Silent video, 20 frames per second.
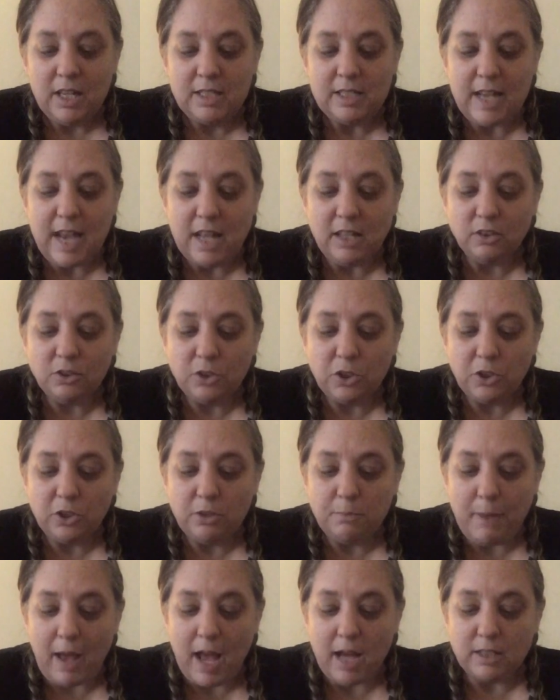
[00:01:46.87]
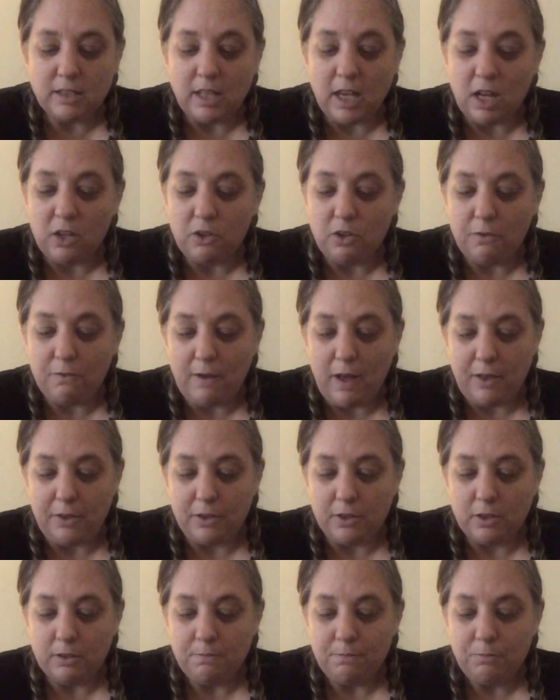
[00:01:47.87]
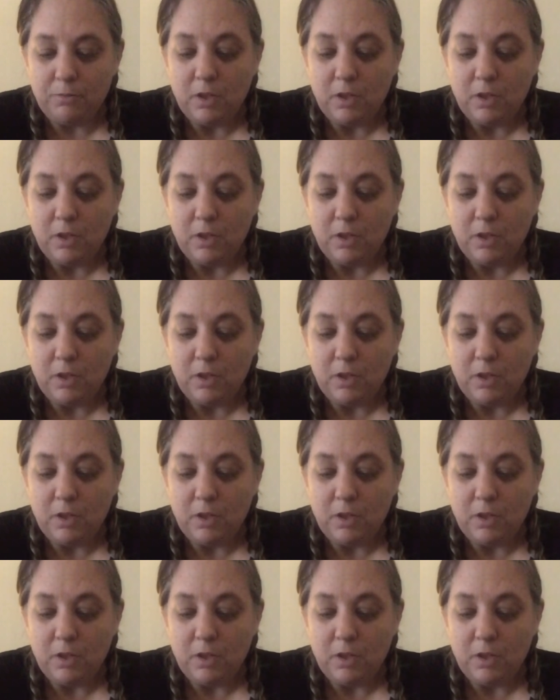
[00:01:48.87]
Daniel turned back to Uncle Feather.